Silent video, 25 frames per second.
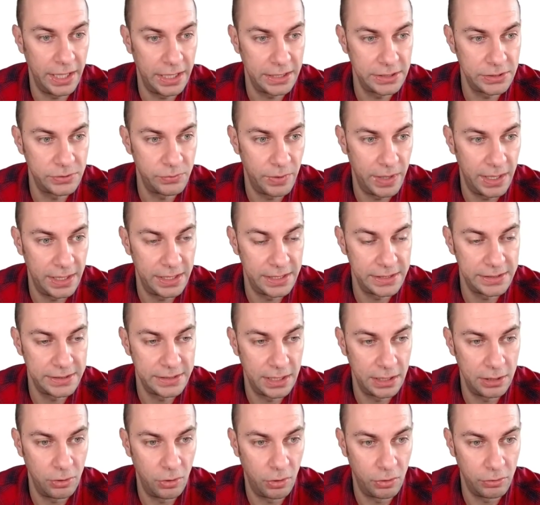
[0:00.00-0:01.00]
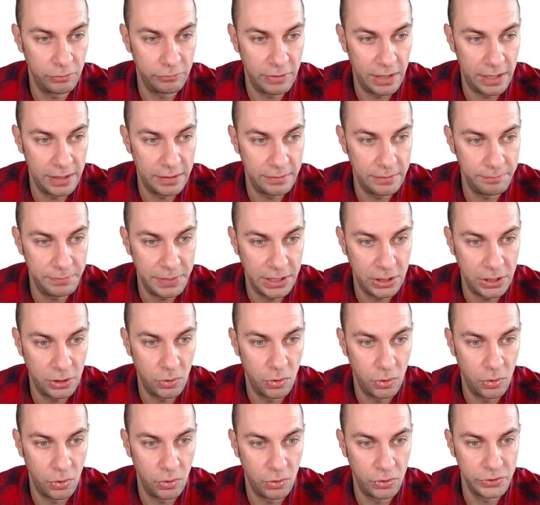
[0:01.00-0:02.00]
well as the long run
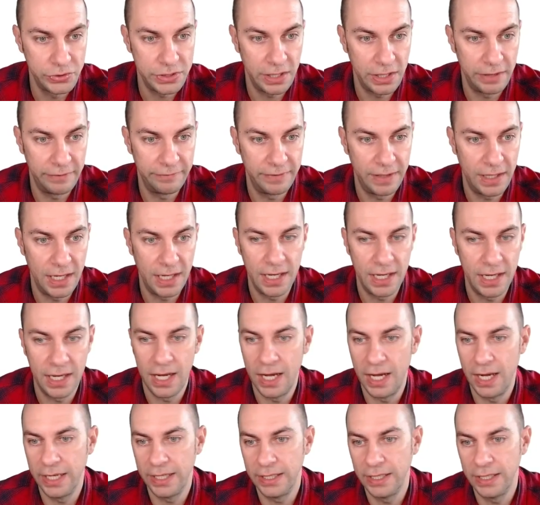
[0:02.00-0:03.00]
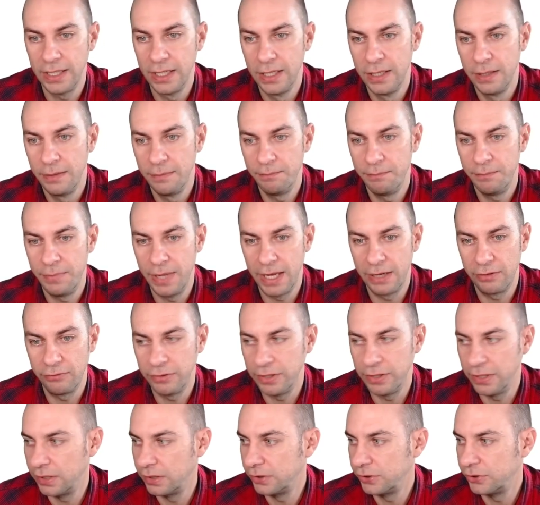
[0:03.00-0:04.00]
because of our high
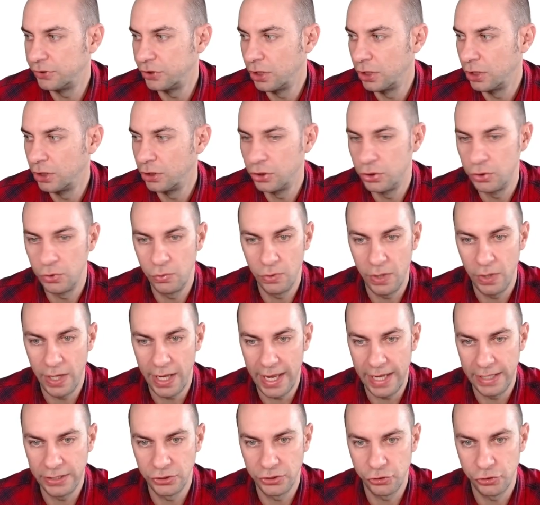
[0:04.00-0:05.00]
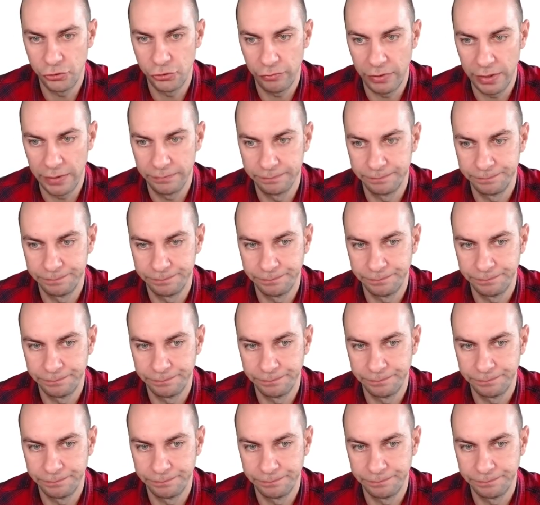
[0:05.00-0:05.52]
barriers to entry.